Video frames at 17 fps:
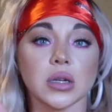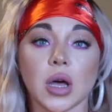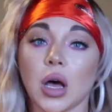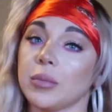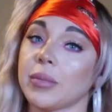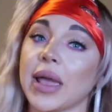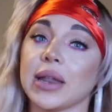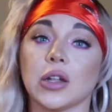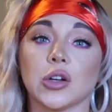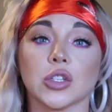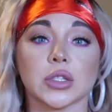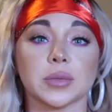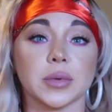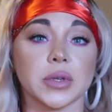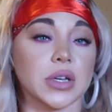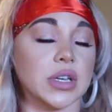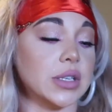on my notes
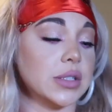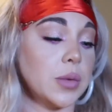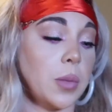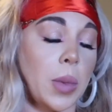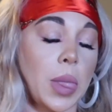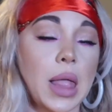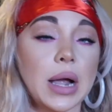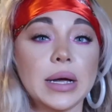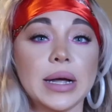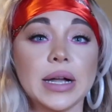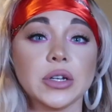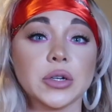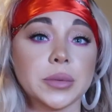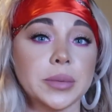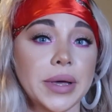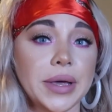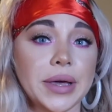because I
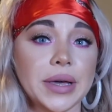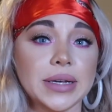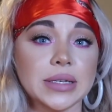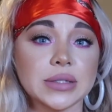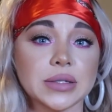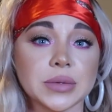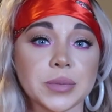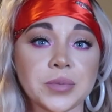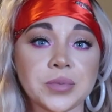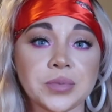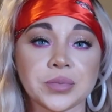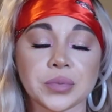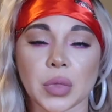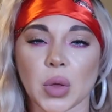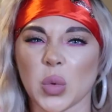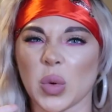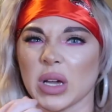know my ass,
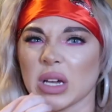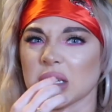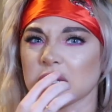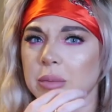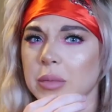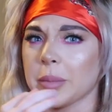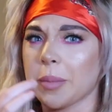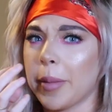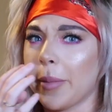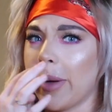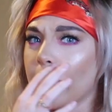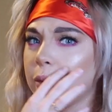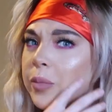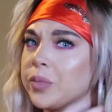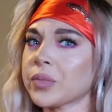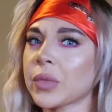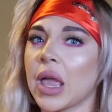well, I got something in my mouth.
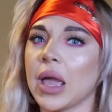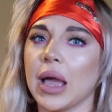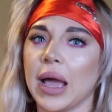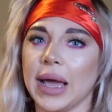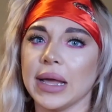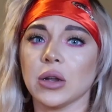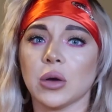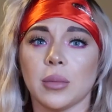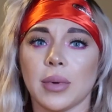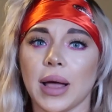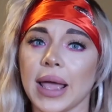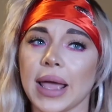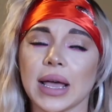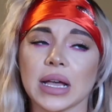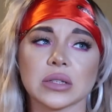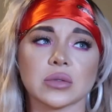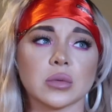I know my
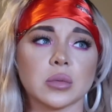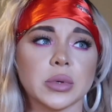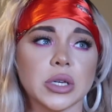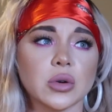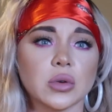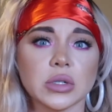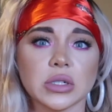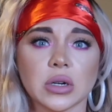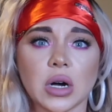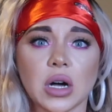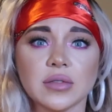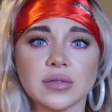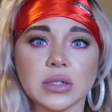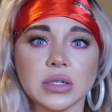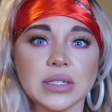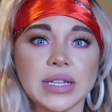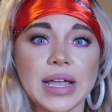ass will be going off
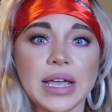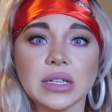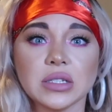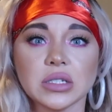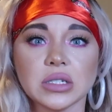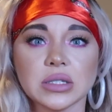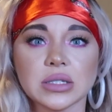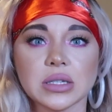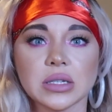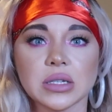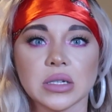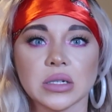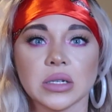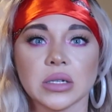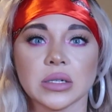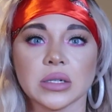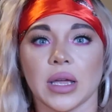on tangents
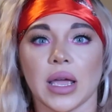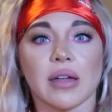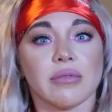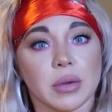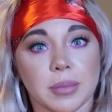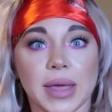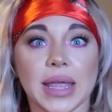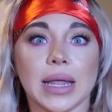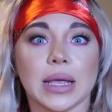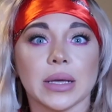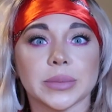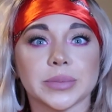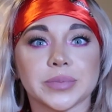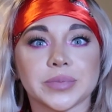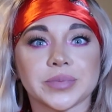every minute